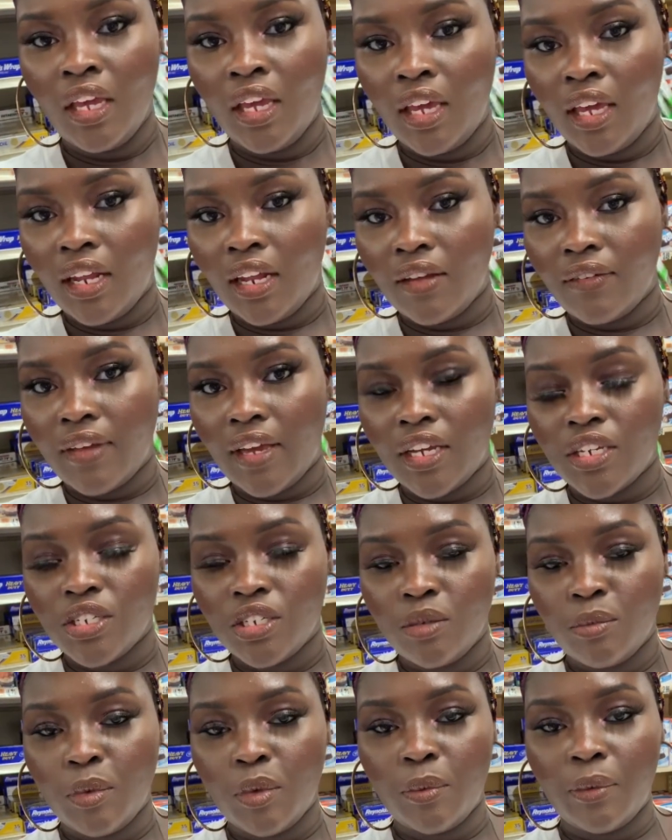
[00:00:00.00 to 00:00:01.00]
And I've actually
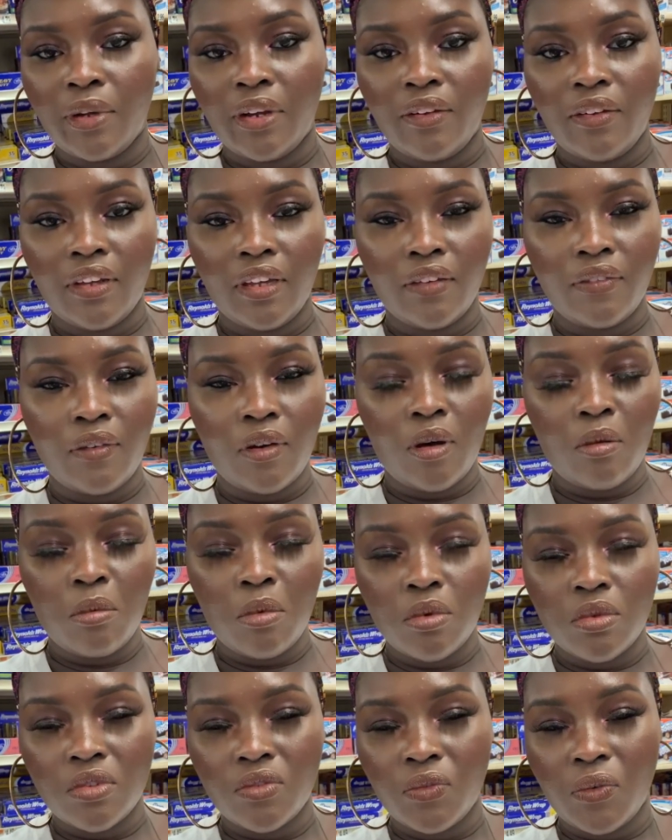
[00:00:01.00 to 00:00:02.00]
been wearing it for
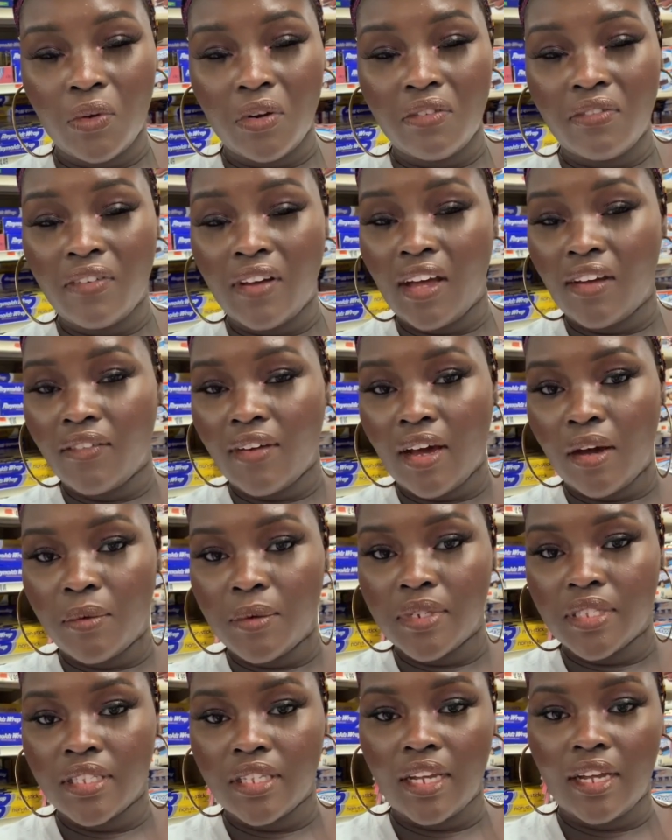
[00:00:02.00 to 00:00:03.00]
almost 4 or 5
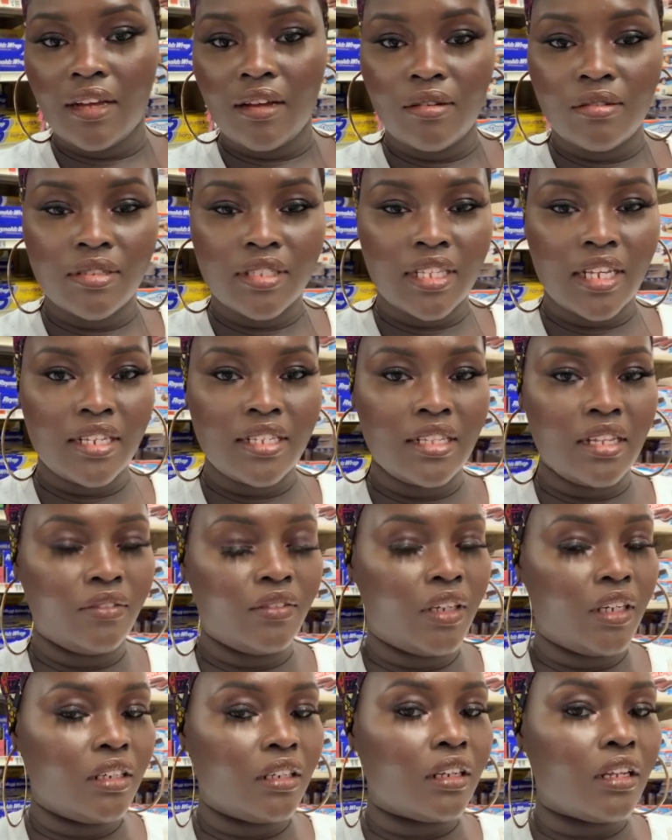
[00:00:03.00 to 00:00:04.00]
hours now. It's like 7,
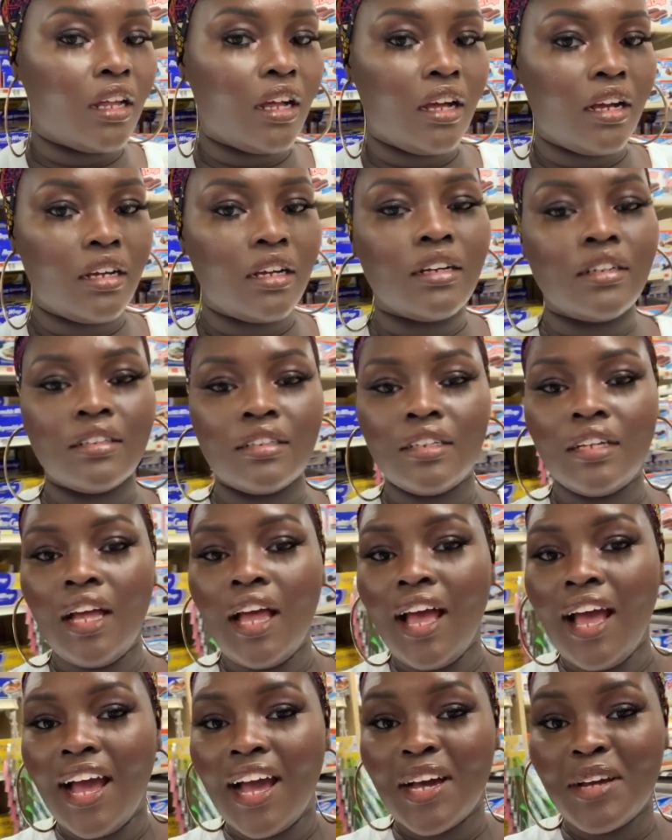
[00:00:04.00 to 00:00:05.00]
8 o'clock.
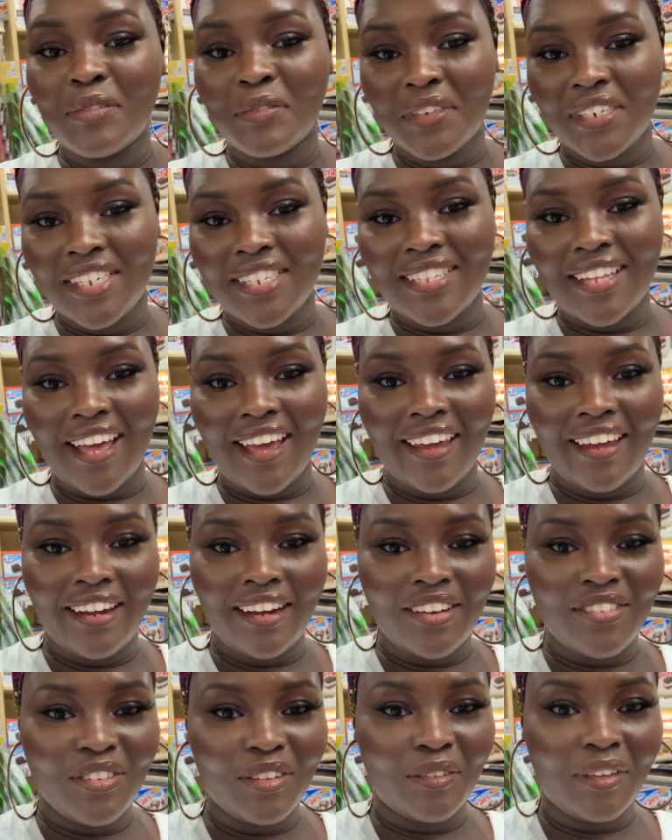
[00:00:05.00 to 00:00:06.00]
I'm really tired. I
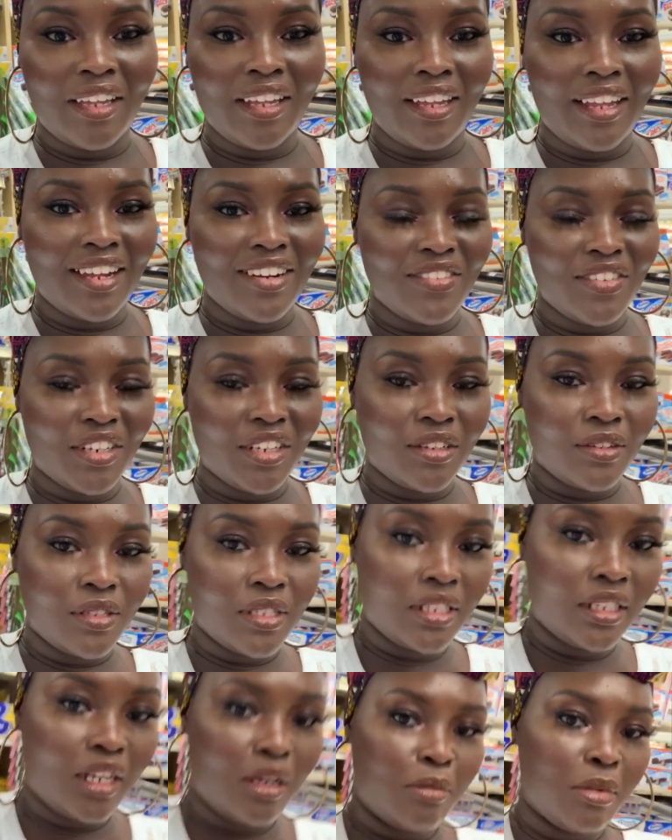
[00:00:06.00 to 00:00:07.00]
filmed like a lot of videos
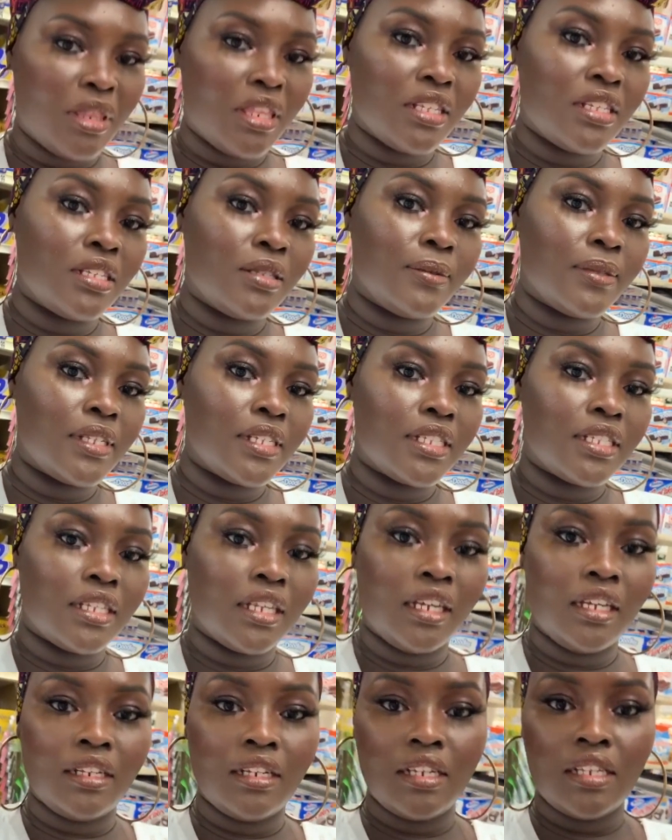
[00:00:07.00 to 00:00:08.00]
today, but this is what the
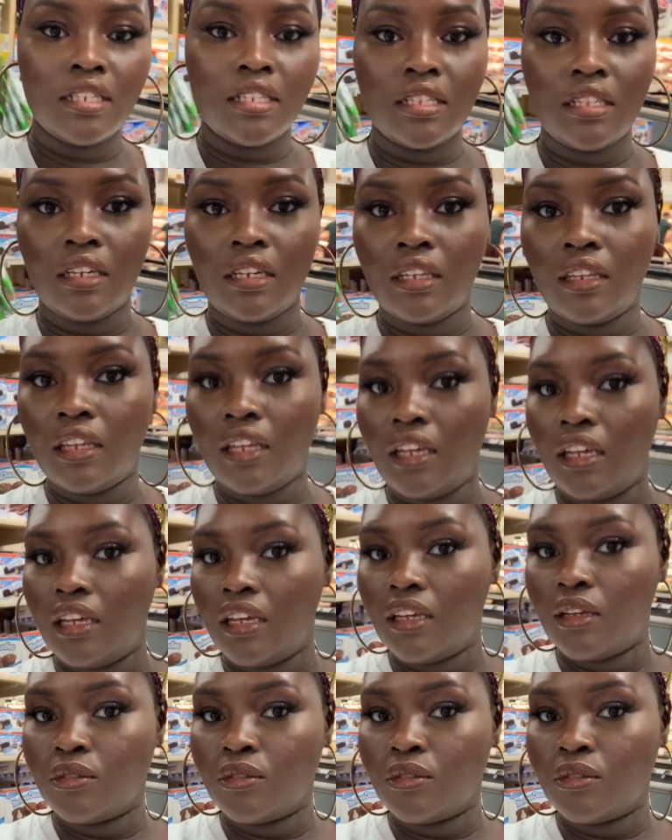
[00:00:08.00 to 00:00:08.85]
skin is looking like.